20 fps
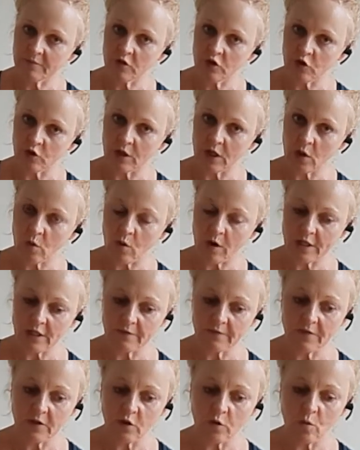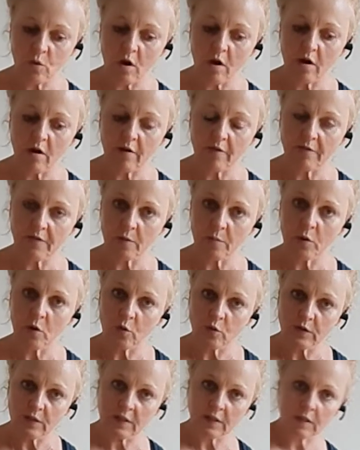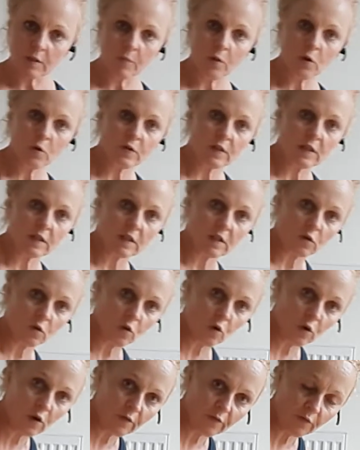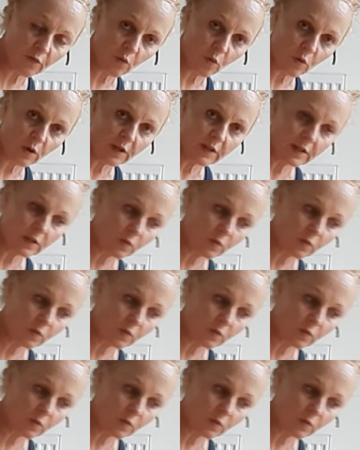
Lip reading: during quite a few of the poses. The poses on all fours,